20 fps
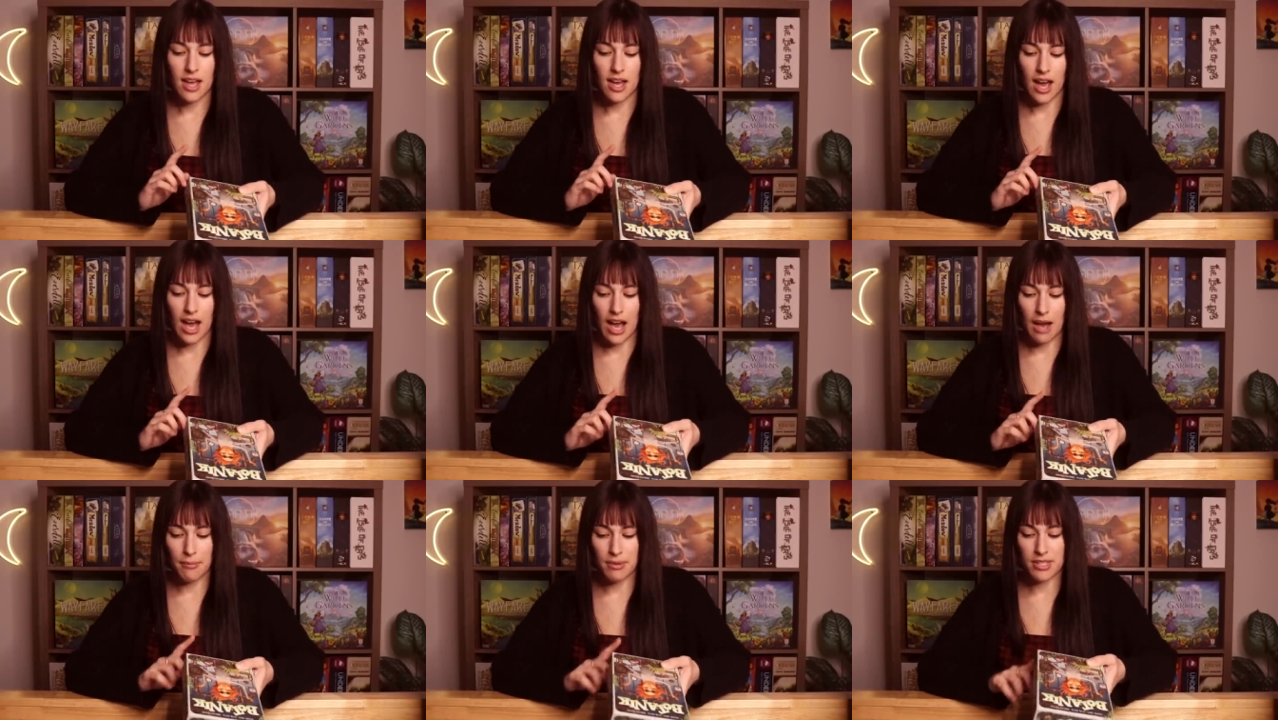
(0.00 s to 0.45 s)

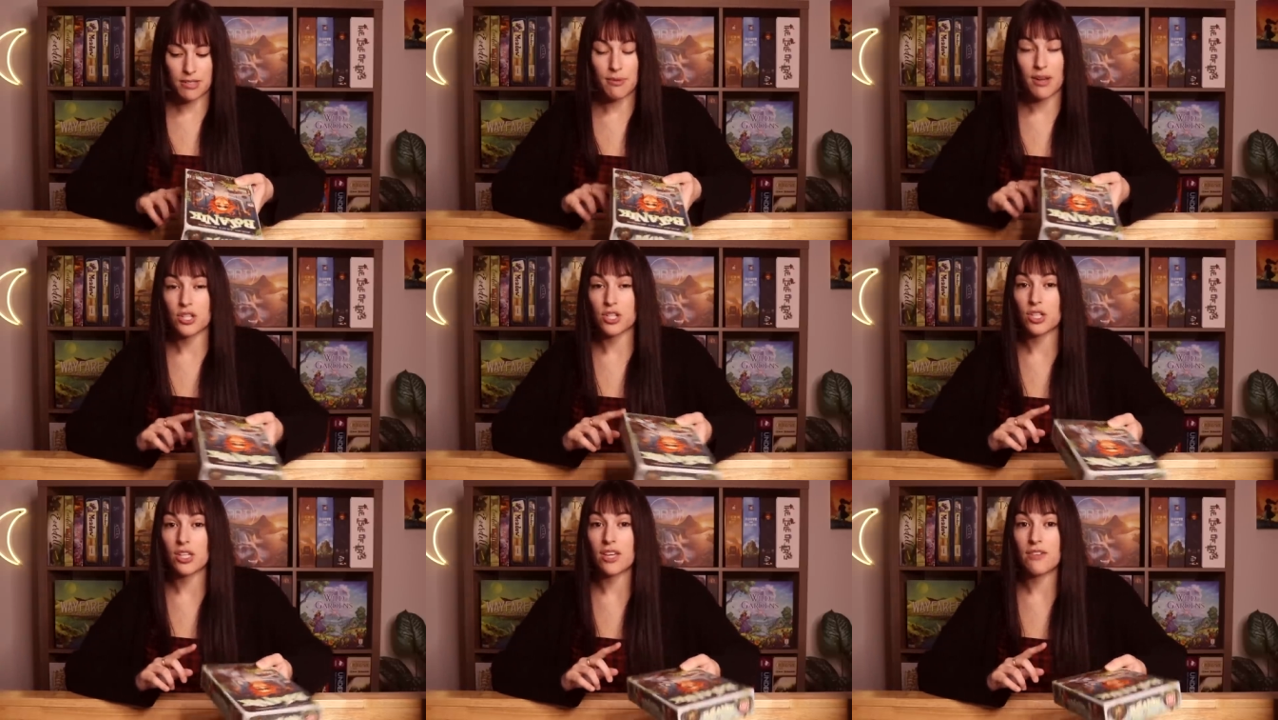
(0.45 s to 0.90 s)
um,
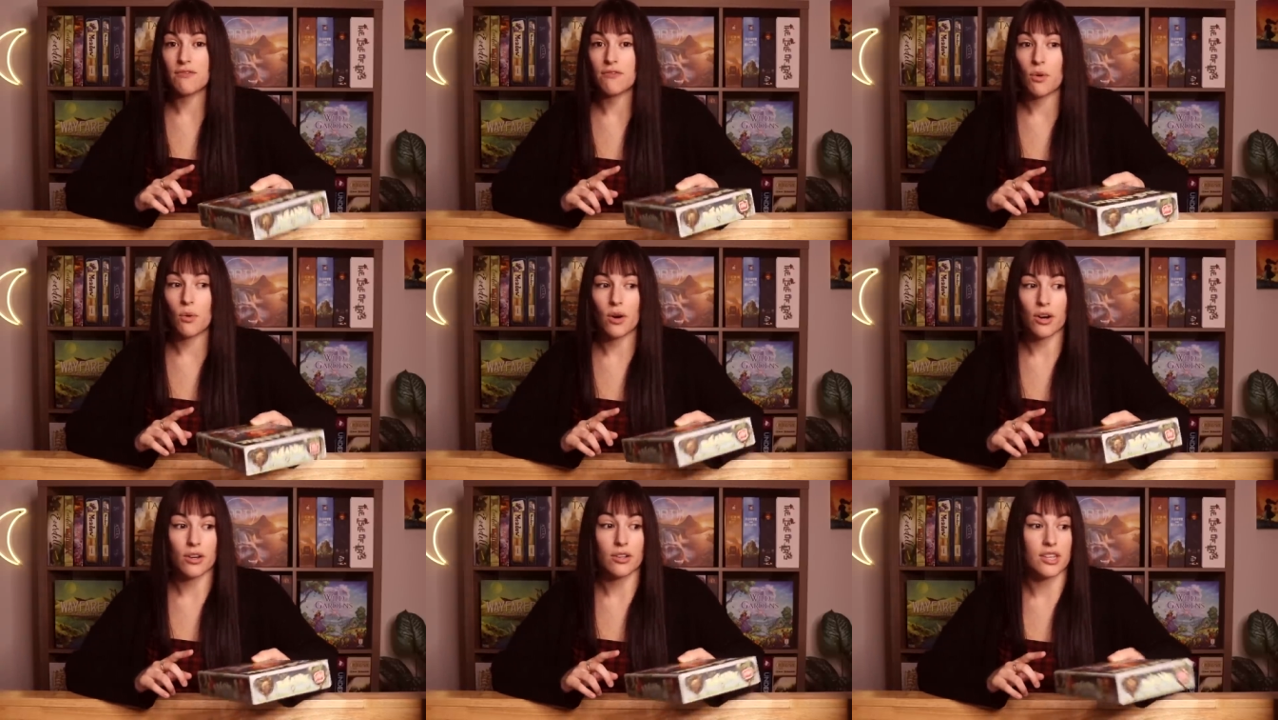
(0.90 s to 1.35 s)
especially
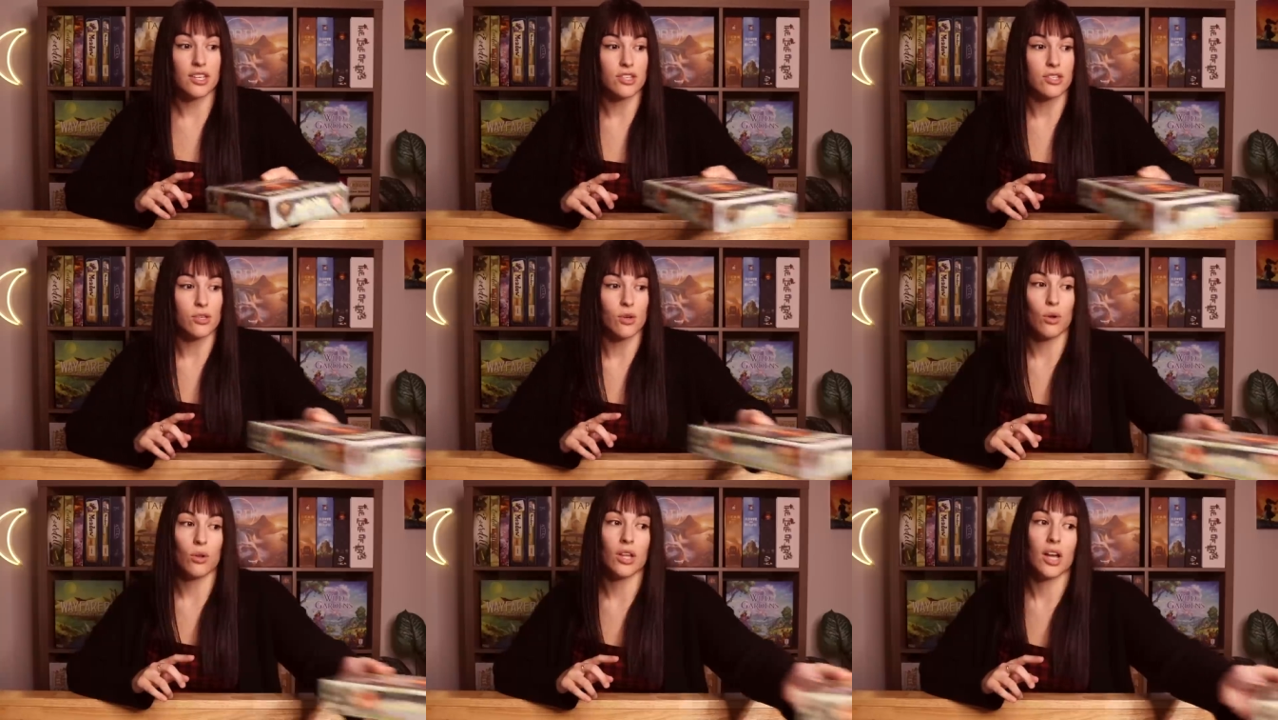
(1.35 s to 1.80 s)
for the
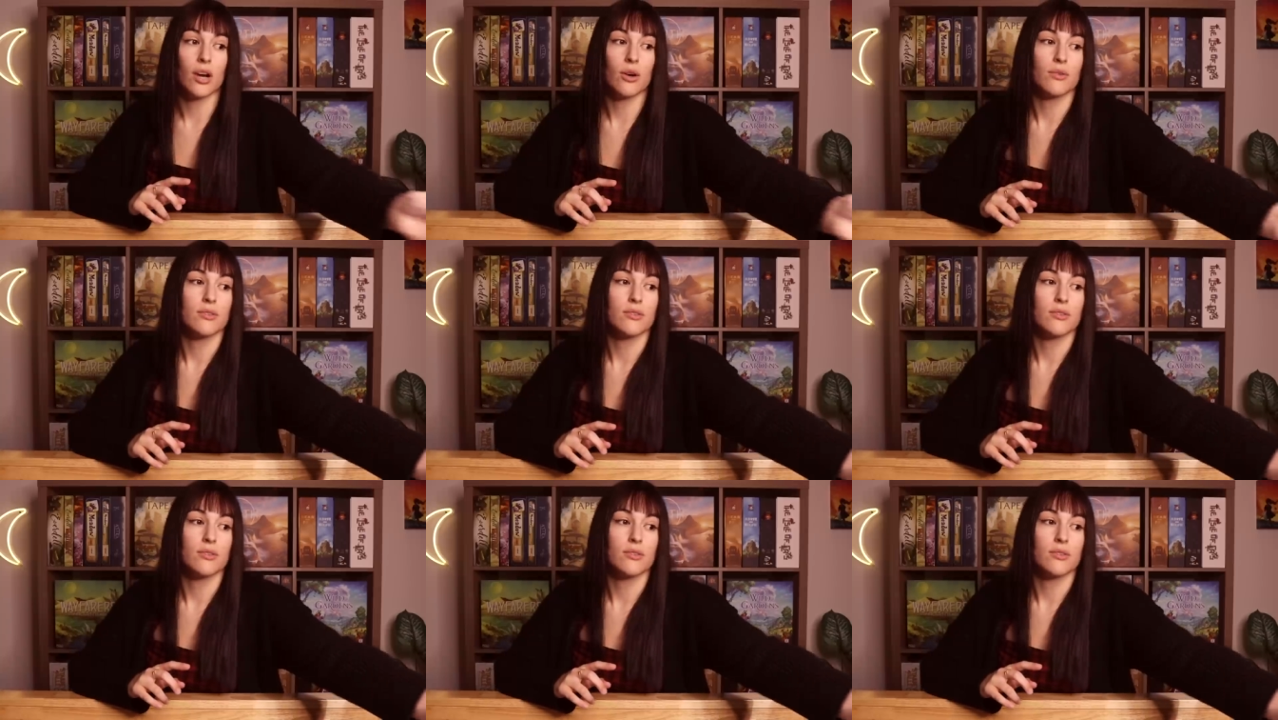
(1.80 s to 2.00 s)
solo.